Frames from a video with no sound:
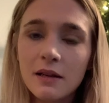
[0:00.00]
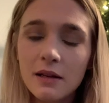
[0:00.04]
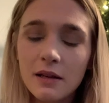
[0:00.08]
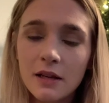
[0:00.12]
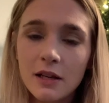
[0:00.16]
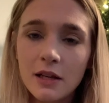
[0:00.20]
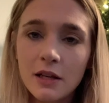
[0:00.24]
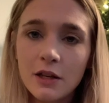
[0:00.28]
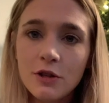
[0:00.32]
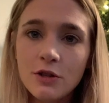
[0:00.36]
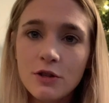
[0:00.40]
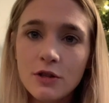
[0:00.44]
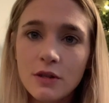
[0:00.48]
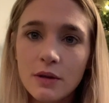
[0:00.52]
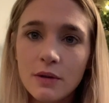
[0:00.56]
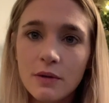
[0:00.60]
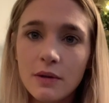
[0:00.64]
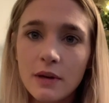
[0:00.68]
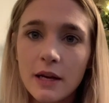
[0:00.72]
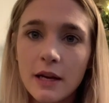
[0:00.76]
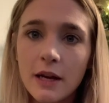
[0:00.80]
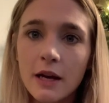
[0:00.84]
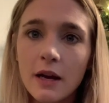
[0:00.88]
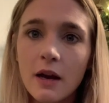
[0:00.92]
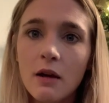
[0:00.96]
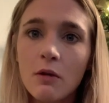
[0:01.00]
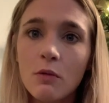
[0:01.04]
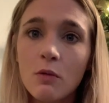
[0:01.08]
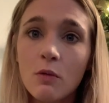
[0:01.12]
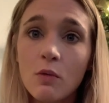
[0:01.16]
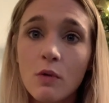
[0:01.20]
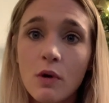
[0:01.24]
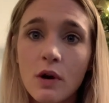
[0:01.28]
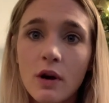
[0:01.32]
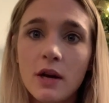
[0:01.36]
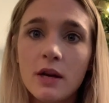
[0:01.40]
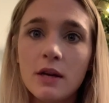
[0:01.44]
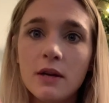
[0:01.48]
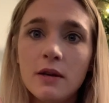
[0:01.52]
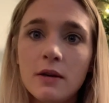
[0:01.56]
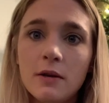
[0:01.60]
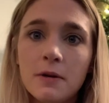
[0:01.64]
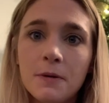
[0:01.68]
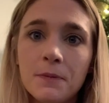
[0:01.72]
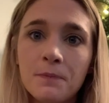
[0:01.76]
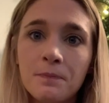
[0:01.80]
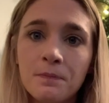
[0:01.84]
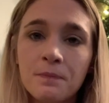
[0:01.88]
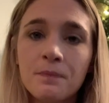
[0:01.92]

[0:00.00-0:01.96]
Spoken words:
in doing 1